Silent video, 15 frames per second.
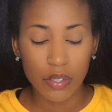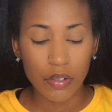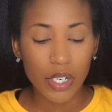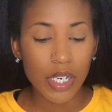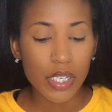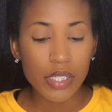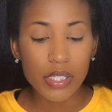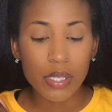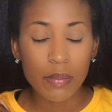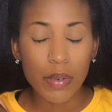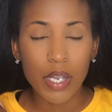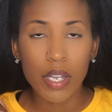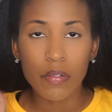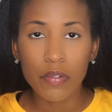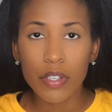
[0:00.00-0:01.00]
the crease,
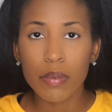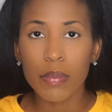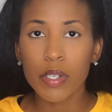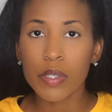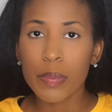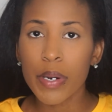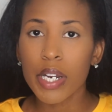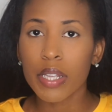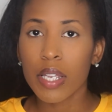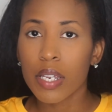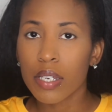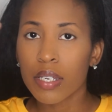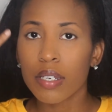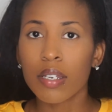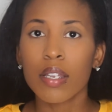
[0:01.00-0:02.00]
but for the most part,
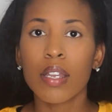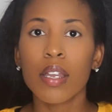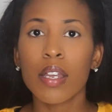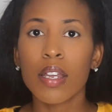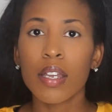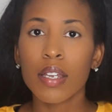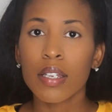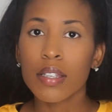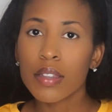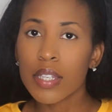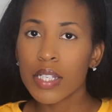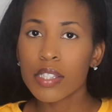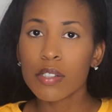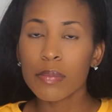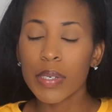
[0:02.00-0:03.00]
like,
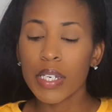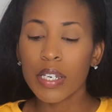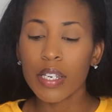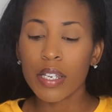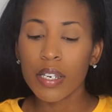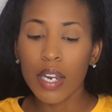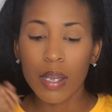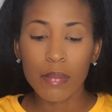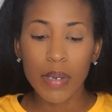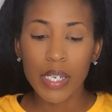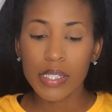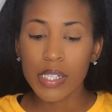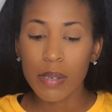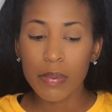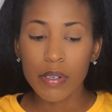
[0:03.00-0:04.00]
this will be it. I
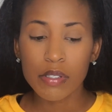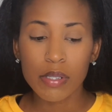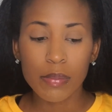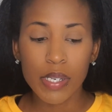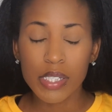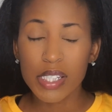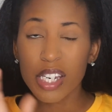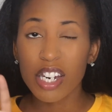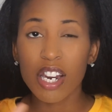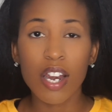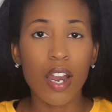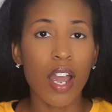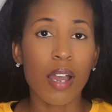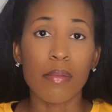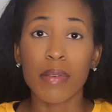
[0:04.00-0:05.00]
might slap on some
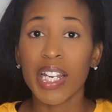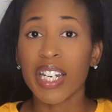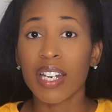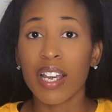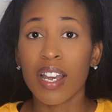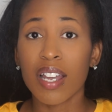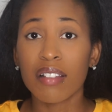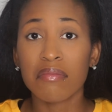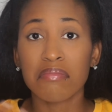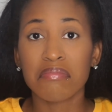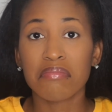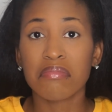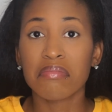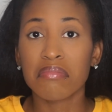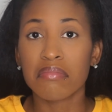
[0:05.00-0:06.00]
mascara. I might not.
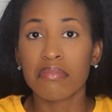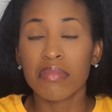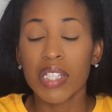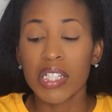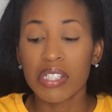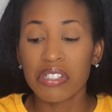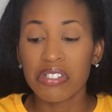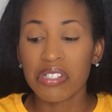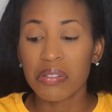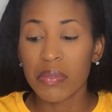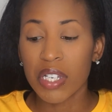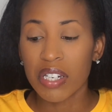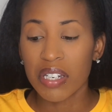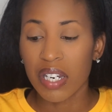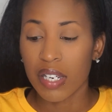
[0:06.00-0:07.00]
This is just
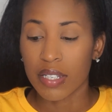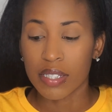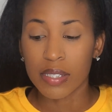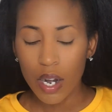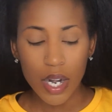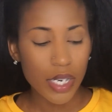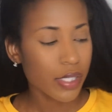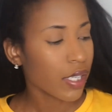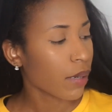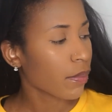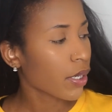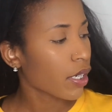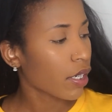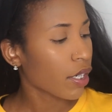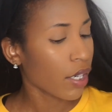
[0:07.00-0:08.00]
what it is. All right, so
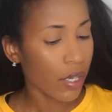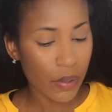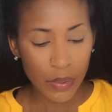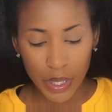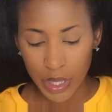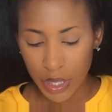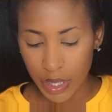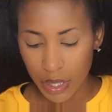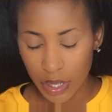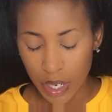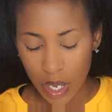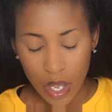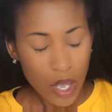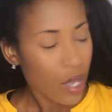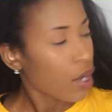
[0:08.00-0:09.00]
I'm gonna go
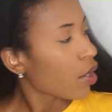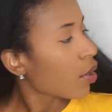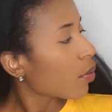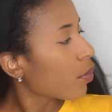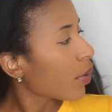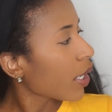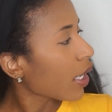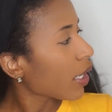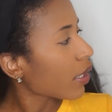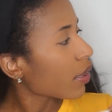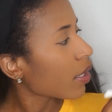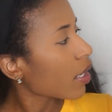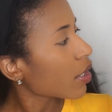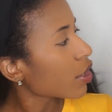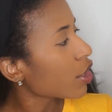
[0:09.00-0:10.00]
in with
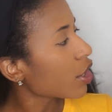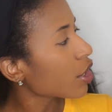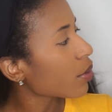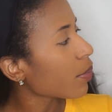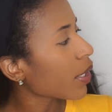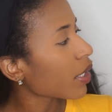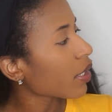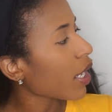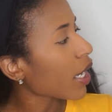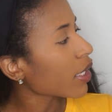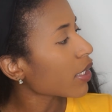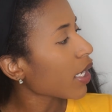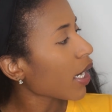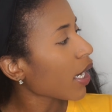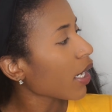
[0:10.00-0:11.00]
gingerbread
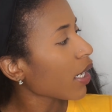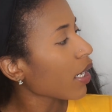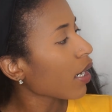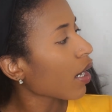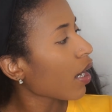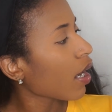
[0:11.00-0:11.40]
latte